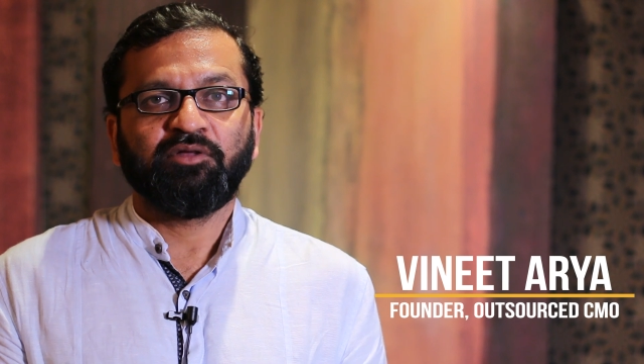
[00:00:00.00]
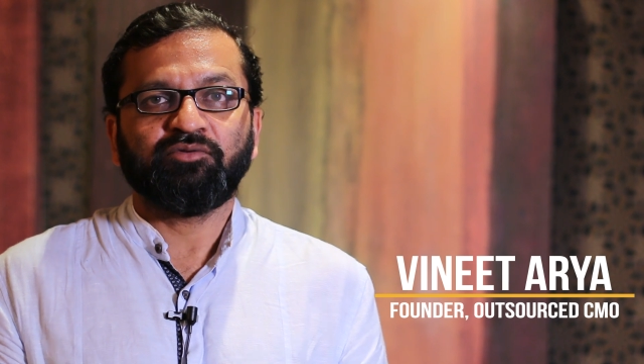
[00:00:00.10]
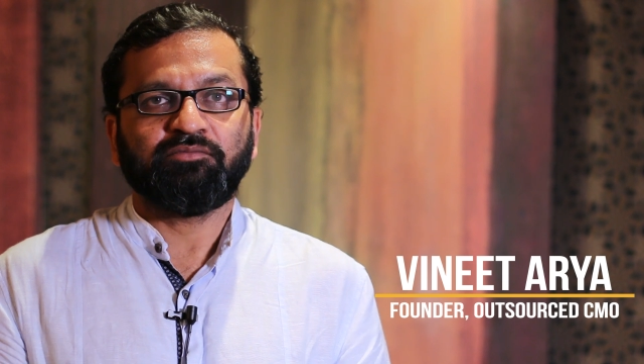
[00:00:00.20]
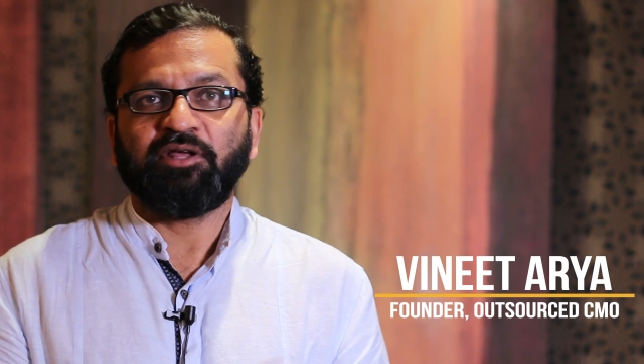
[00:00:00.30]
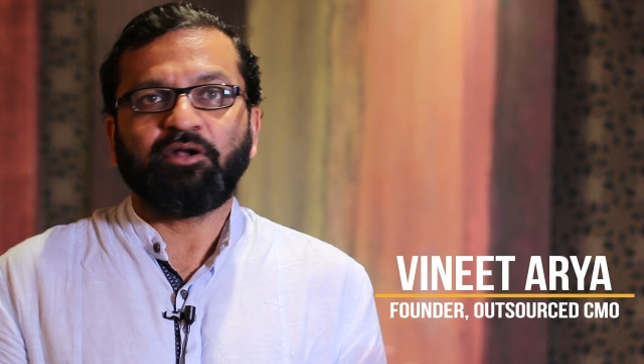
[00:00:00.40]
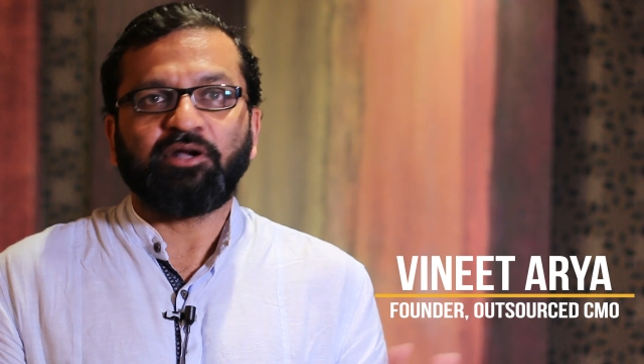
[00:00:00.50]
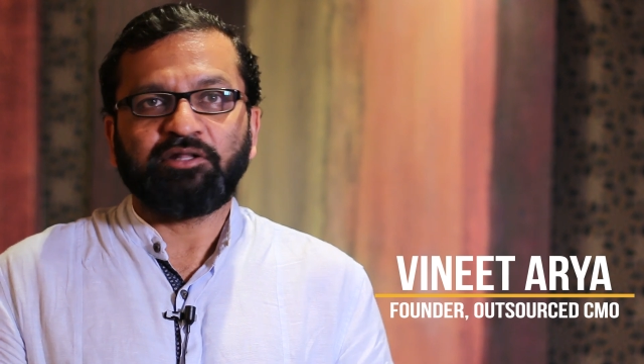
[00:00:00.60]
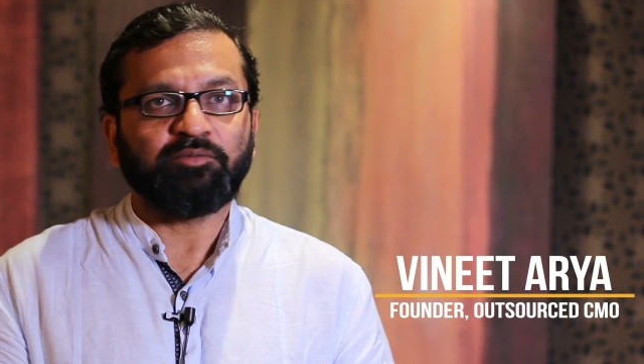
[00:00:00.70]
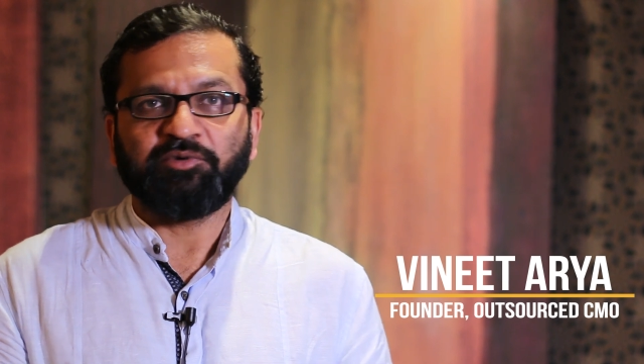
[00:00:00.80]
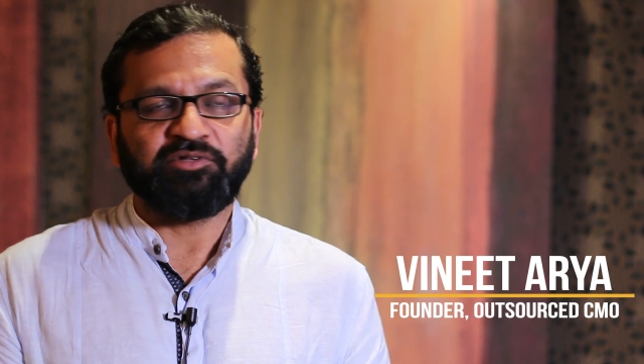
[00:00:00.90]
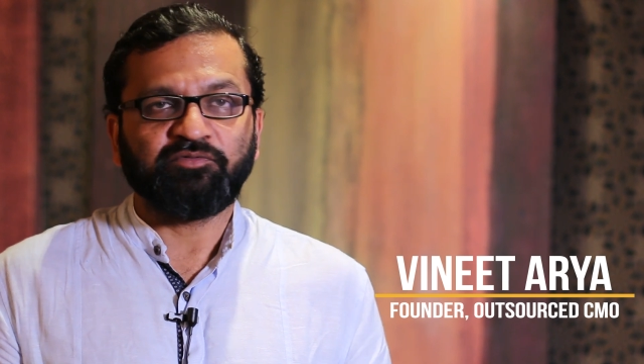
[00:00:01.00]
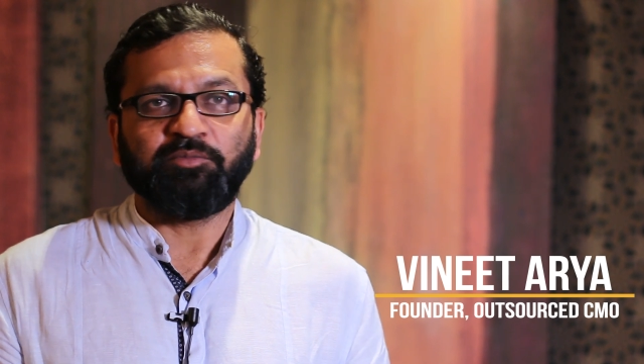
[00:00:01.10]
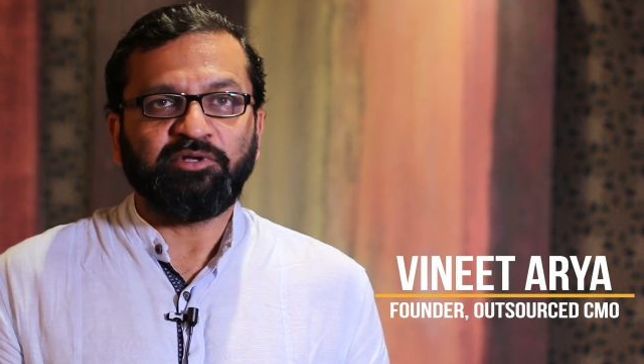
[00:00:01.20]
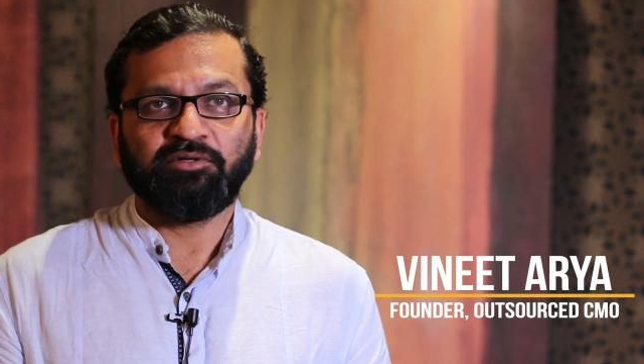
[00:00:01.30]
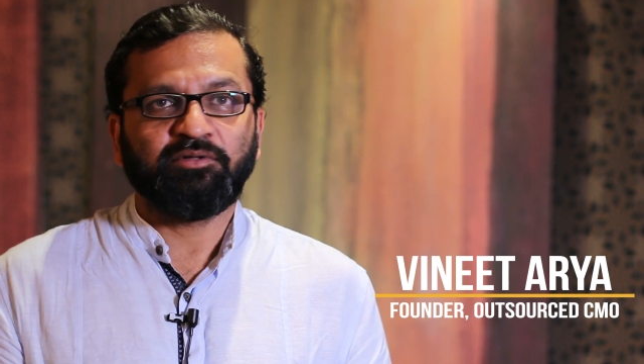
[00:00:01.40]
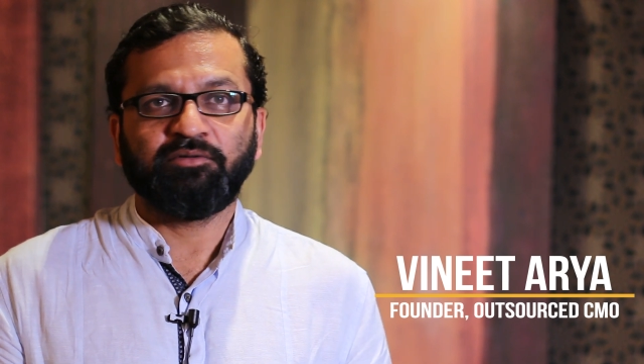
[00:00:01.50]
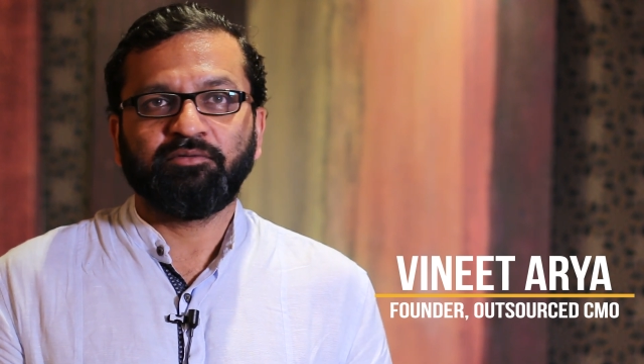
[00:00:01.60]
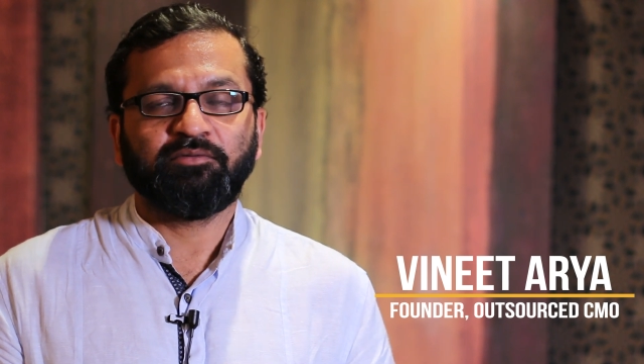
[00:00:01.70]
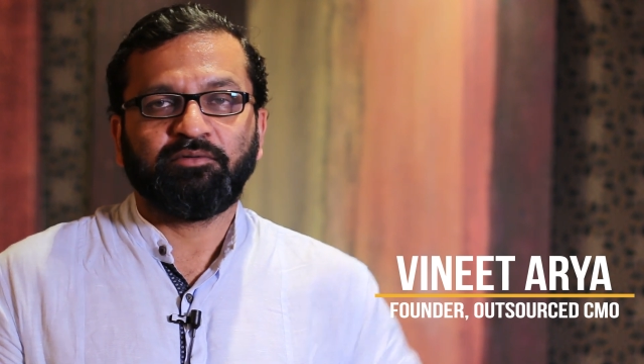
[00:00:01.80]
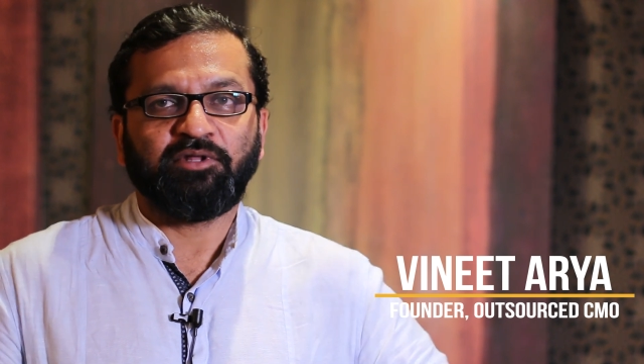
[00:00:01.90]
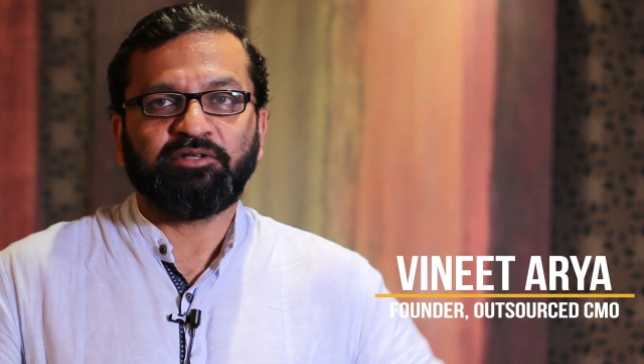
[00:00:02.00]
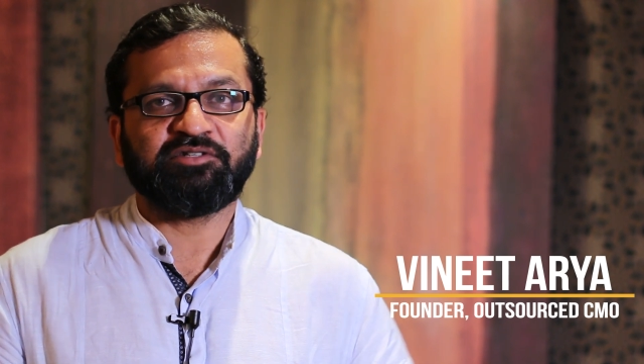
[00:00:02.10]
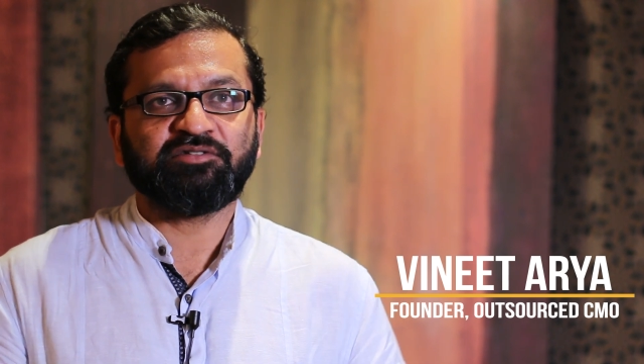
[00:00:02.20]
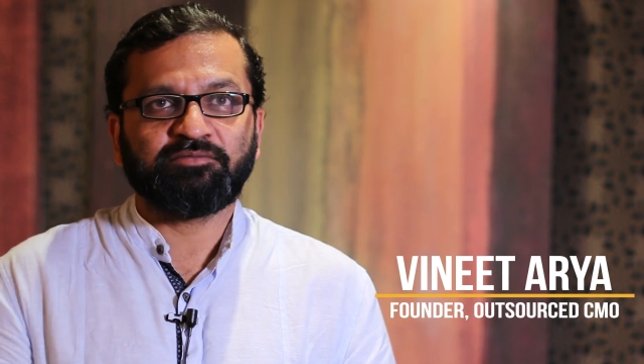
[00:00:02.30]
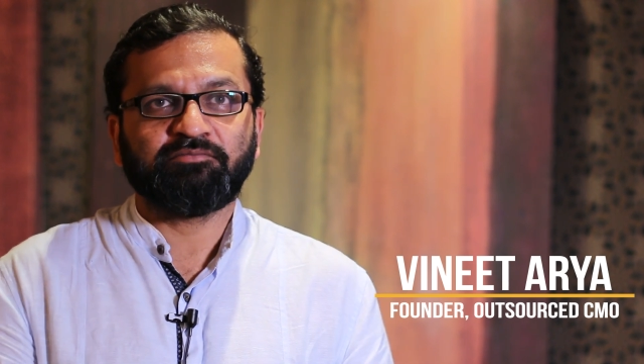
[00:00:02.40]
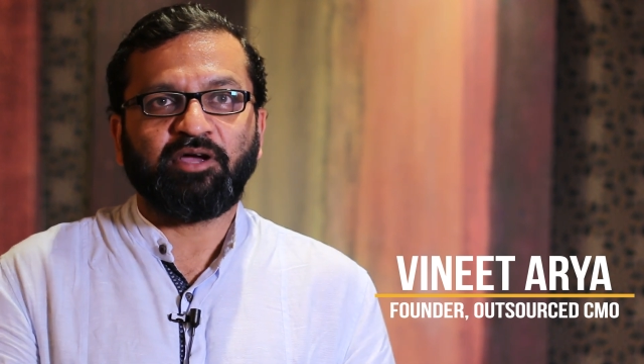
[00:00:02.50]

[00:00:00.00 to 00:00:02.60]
So they're not entrepreneurs for me. They're just,